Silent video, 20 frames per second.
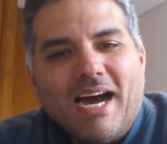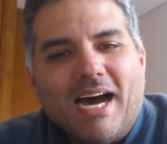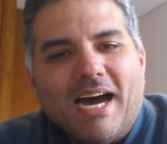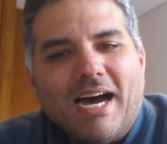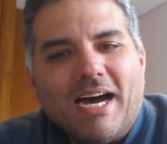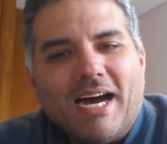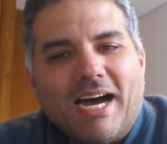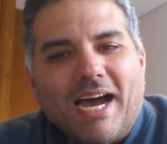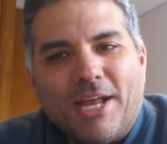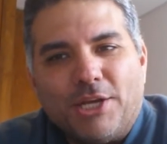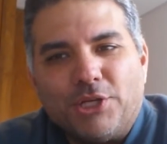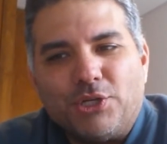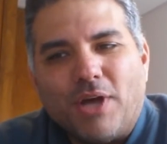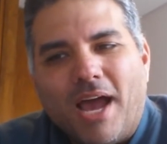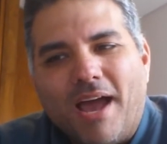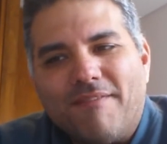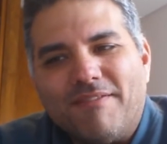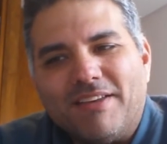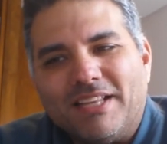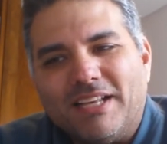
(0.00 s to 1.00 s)
and to
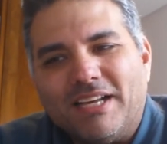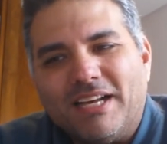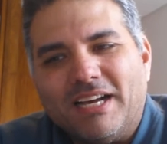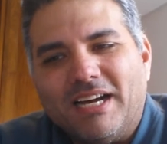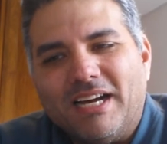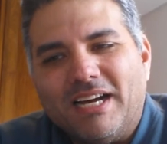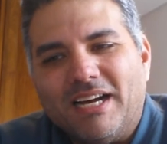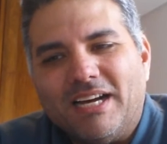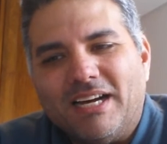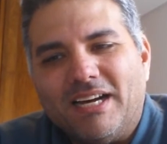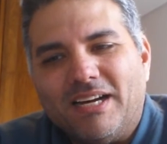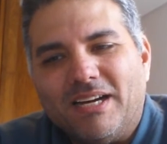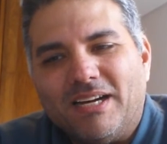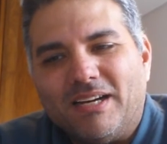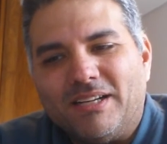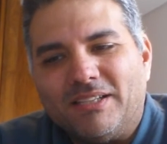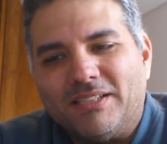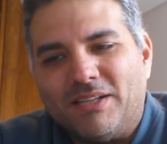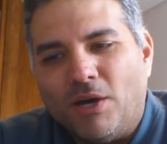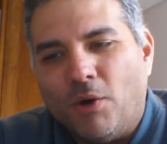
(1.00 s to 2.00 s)
having
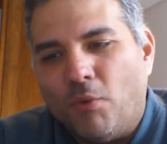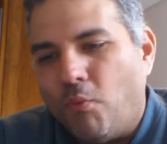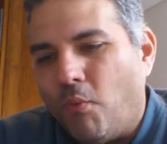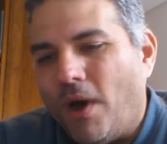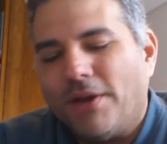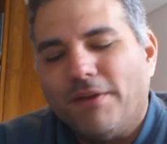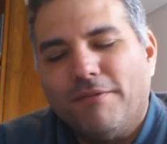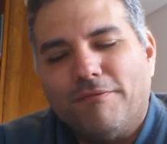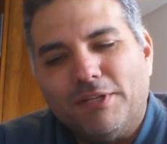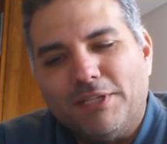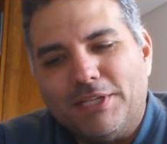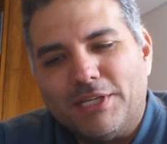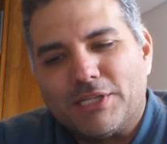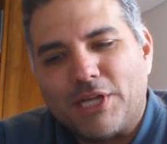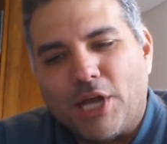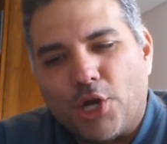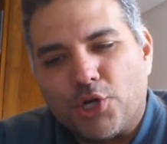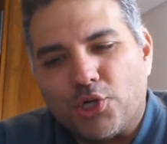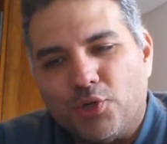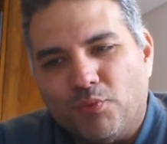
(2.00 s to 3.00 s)
a wonderful
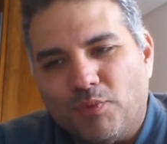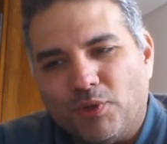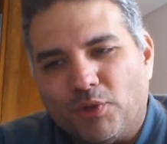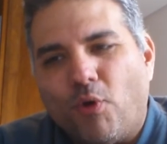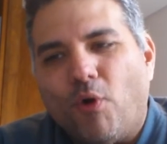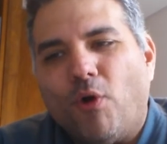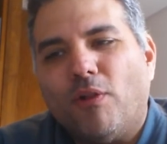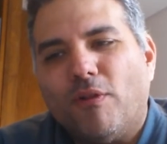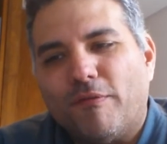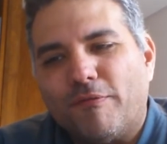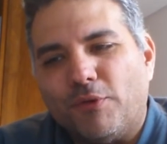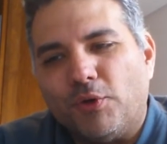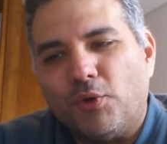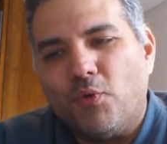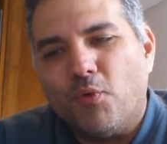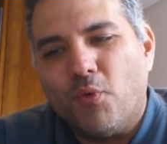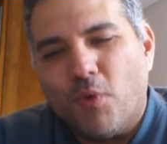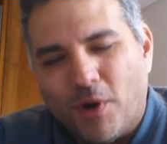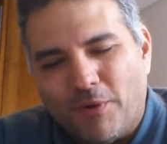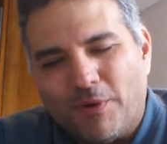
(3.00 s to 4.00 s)
discussion with all of you
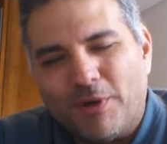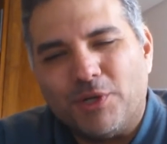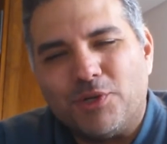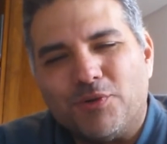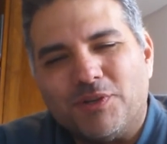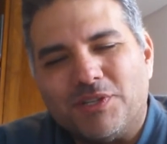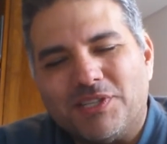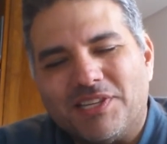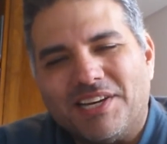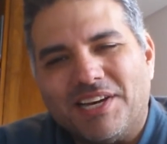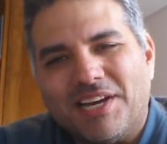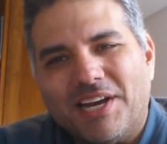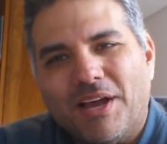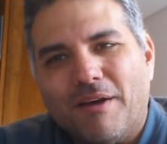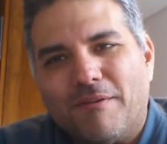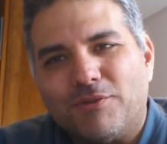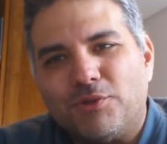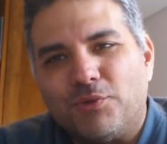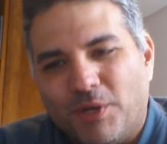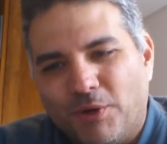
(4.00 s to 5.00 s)
who are interested
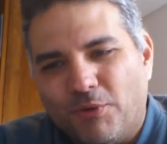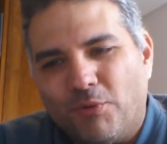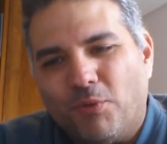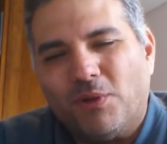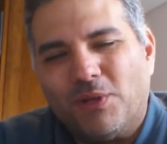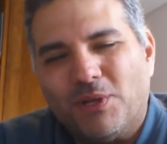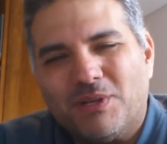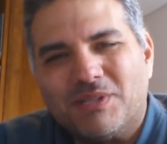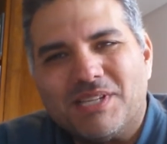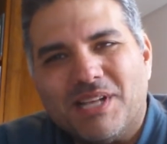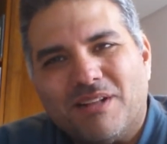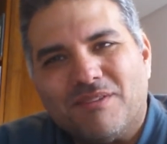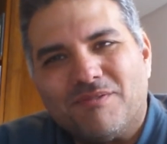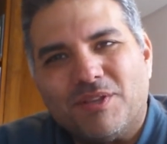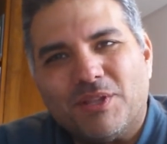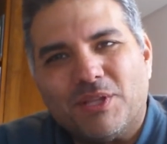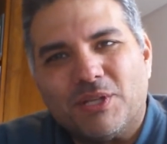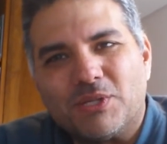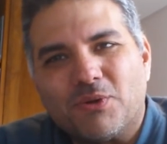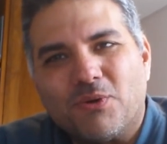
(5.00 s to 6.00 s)
enough to enroll yourself
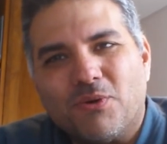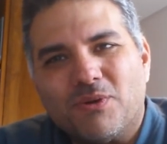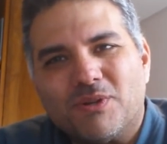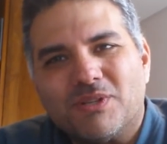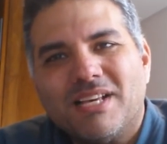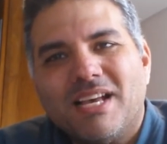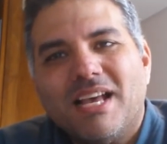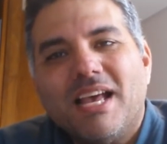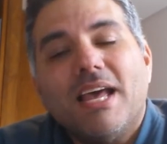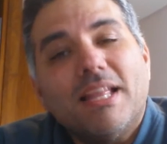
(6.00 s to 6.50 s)
in this course.